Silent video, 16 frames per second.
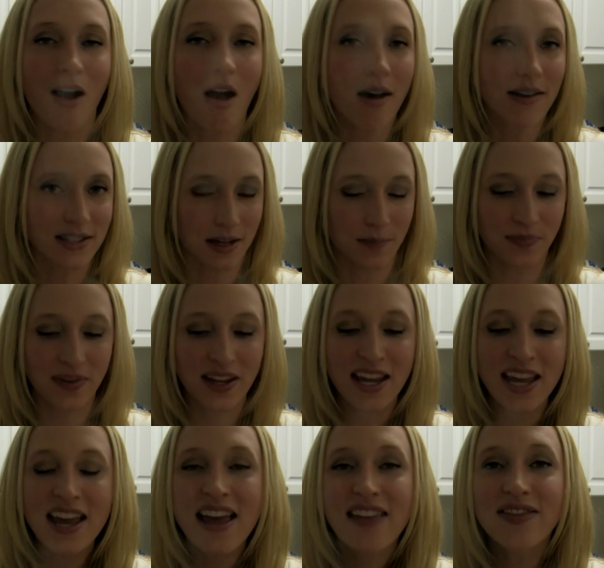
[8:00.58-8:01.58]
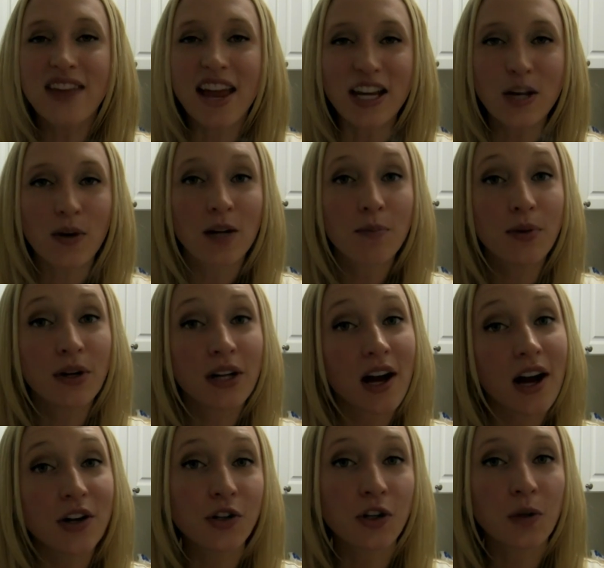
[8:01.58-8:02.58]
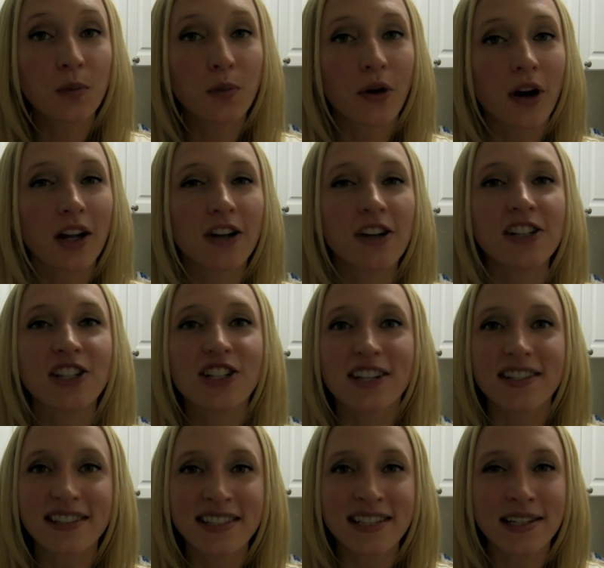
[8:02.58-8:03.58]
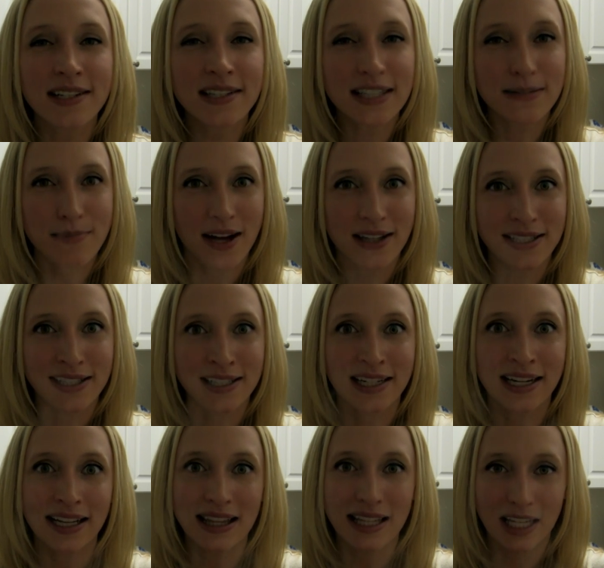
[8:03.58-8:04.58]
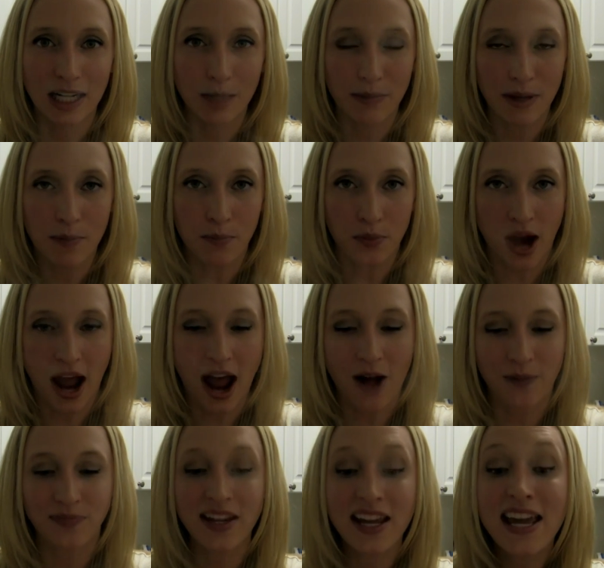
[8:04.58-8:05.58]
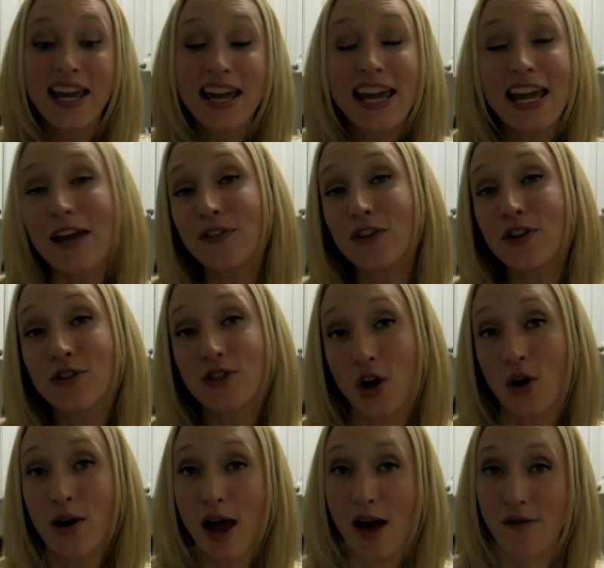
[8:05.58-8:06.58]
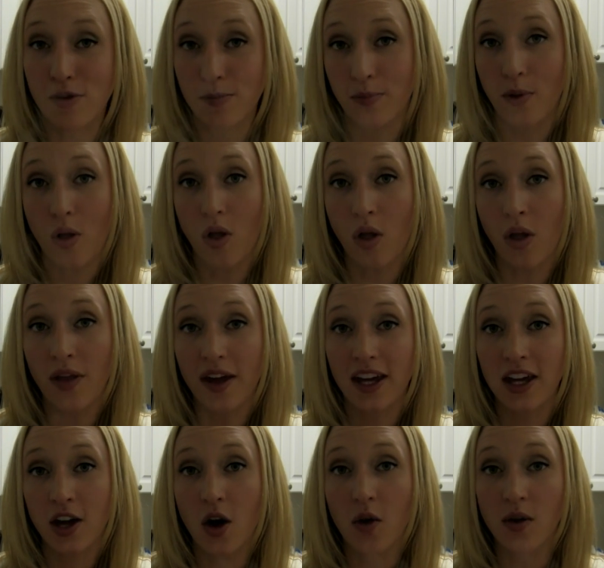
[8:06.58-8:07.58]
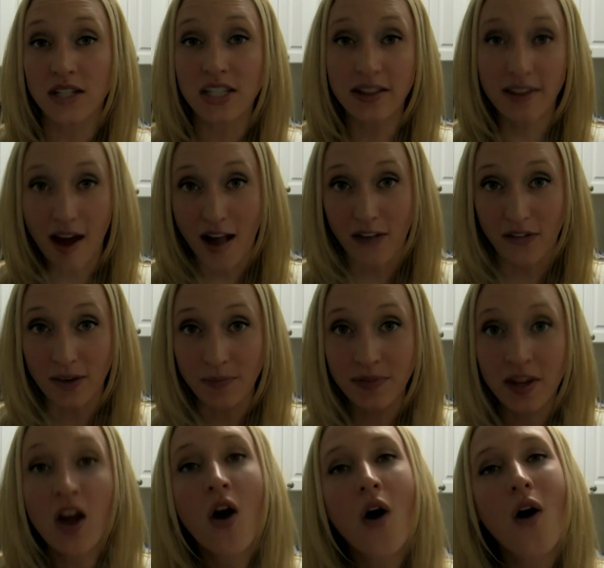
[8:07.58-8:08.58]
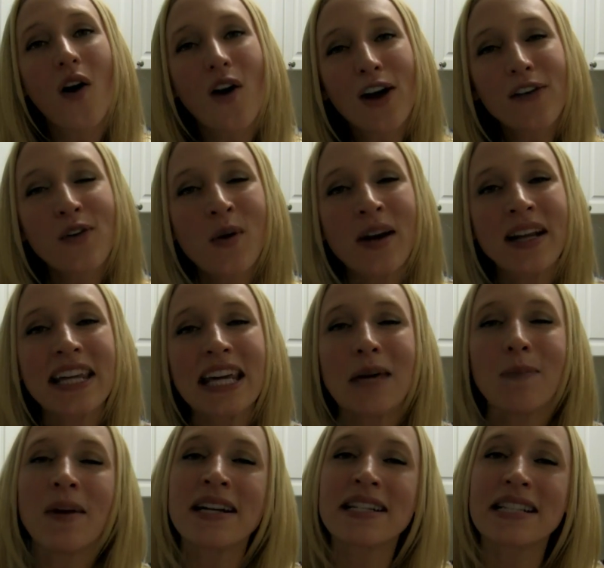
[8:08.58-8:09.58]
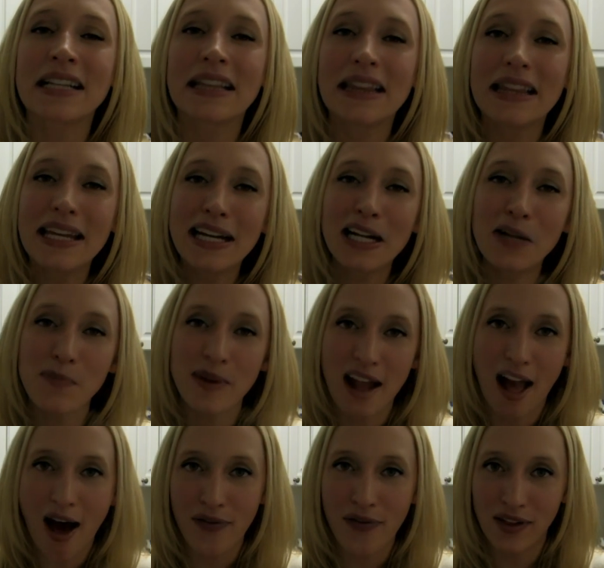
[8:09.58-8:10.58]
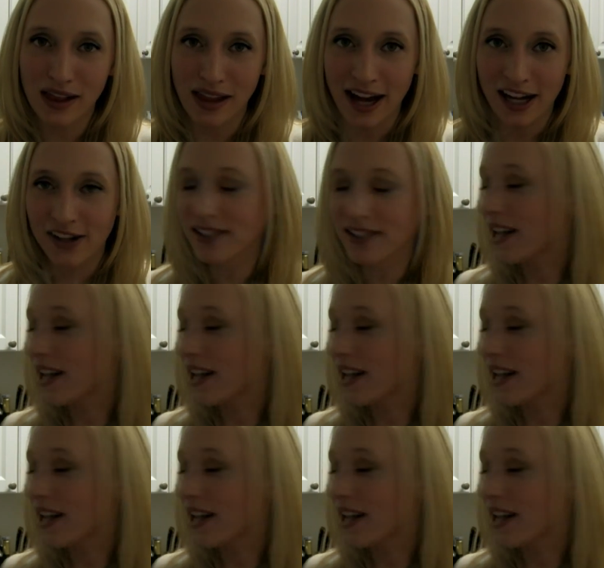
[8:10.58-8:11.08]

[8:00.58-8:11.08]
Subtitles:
awesome. Then you want to put it under your broiler just until it's melted and a little bit brown. If you don't have a bowl that can go into the oven, or if you want to keep it just a little bit on the lighter